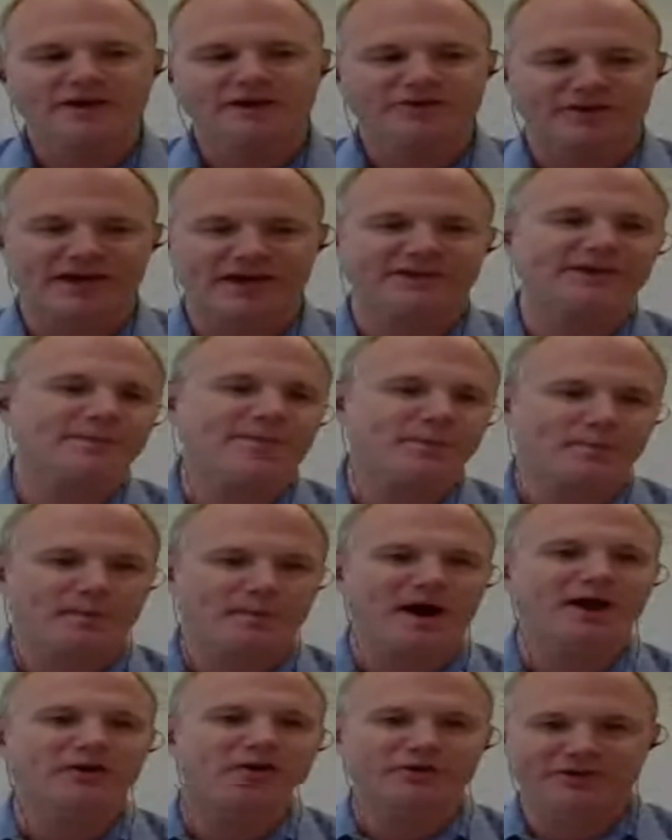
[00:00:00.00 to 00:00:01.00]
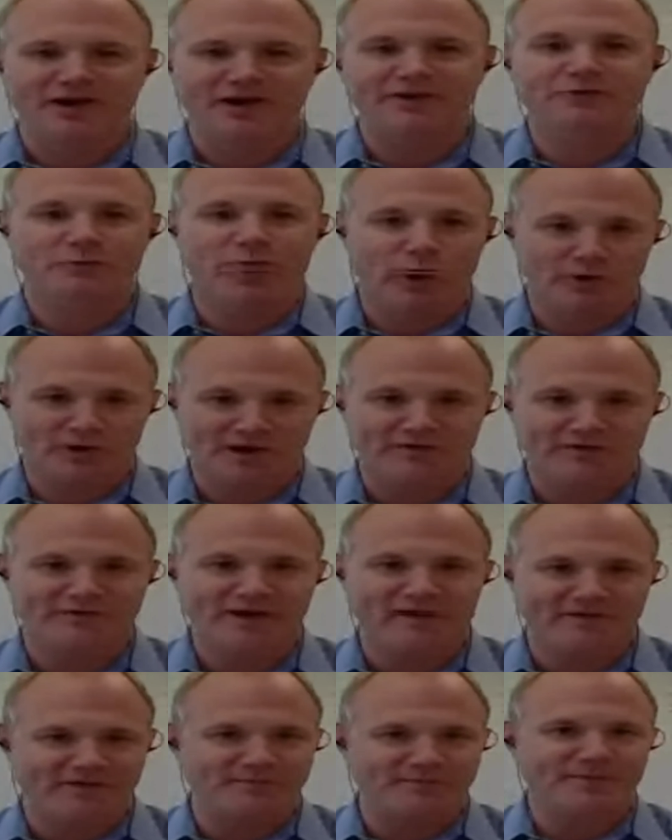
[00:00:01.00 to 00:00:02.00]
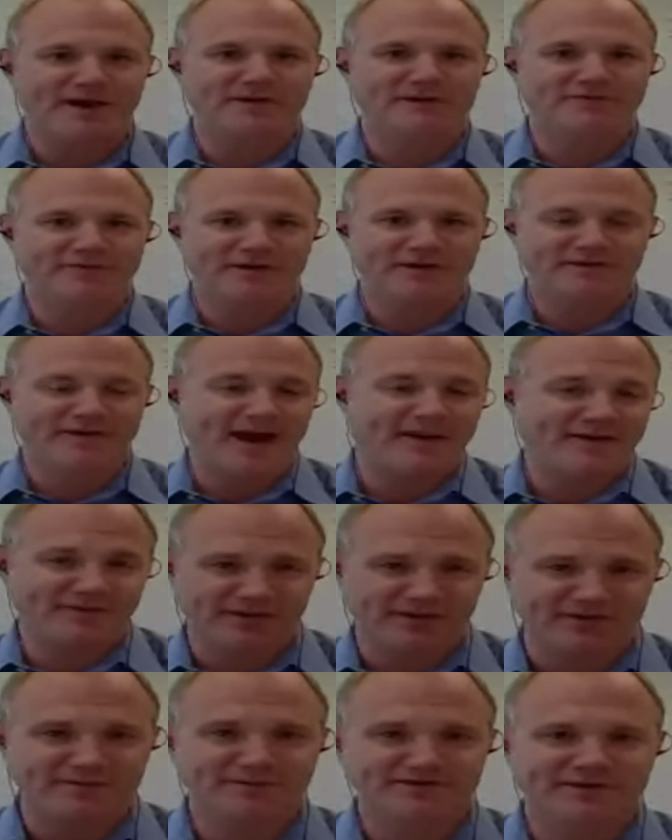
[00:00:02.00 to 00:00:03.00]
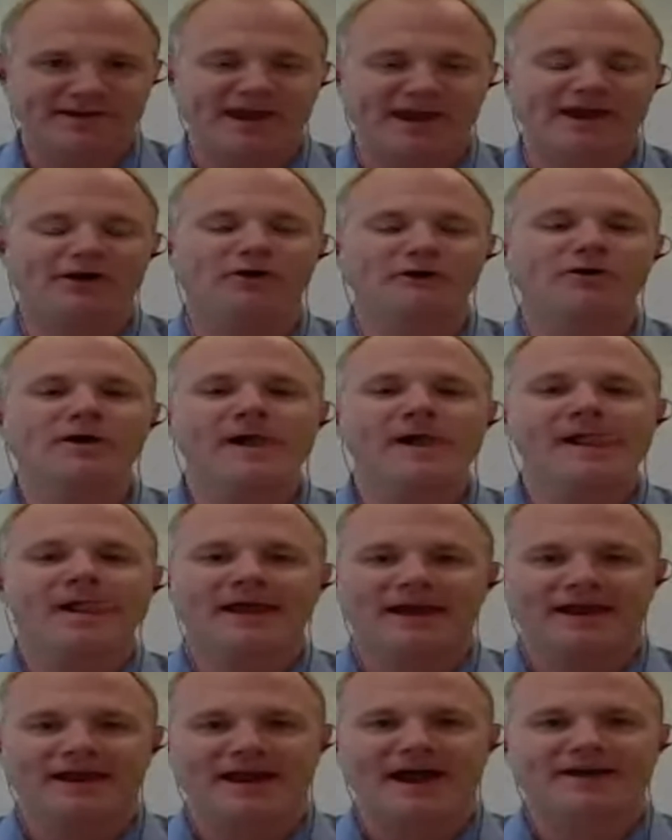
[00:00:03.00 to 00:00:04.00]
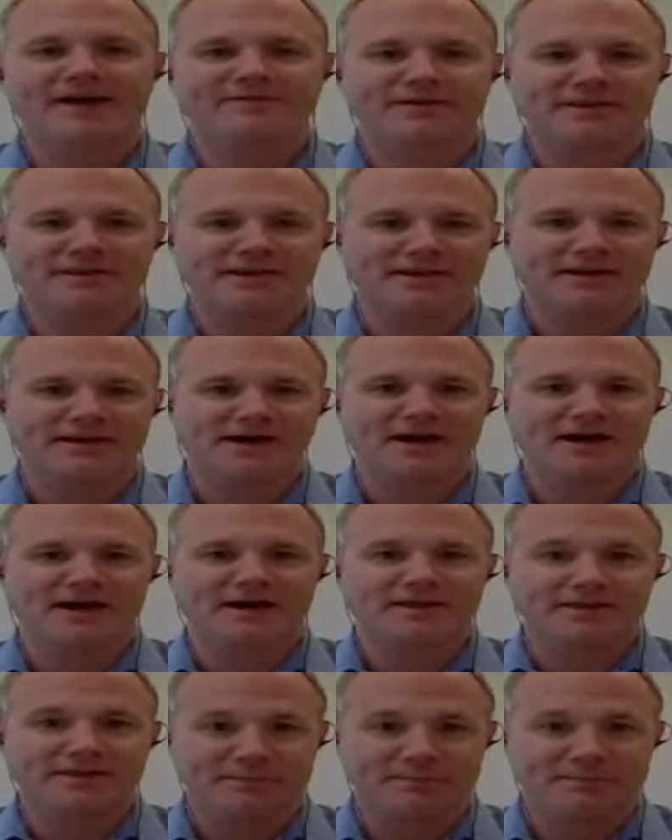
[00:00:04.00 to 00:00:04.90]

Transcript: So that type of model does work if you have the benefit of having some scale and having the uh,